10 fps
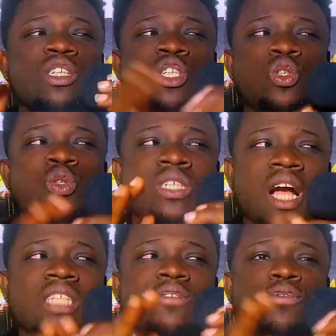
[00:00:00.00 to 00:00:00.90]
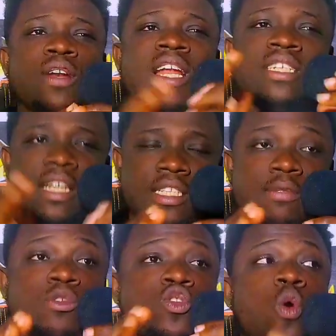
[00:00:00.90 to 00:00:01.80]
you can't finish it
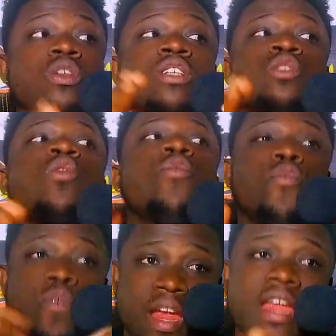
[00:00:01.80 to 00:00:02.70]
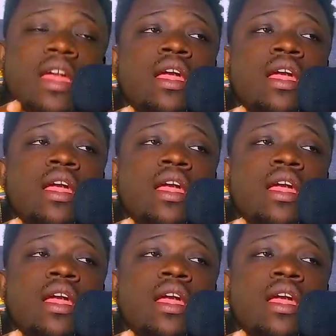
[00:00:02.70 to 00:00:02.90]
because it's not free.